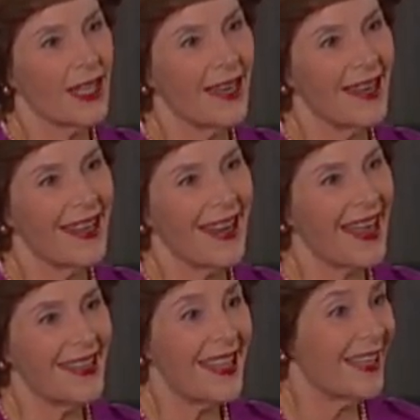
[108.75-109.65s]
And, and
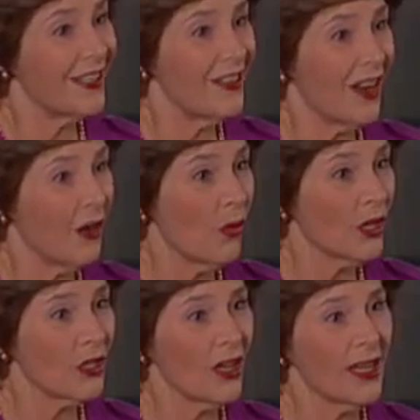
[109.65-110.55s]
I did, you know, I
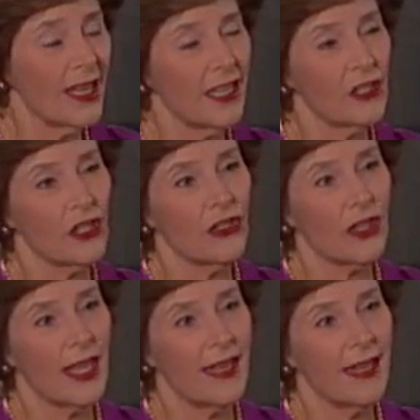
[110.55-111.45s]
worked on issues
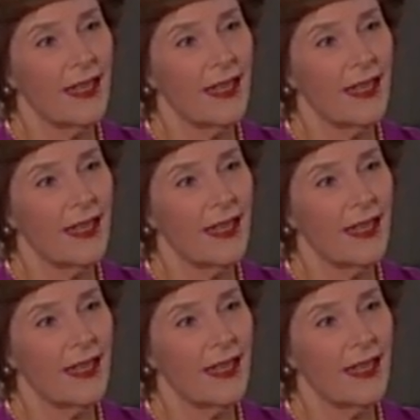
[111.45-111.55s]
that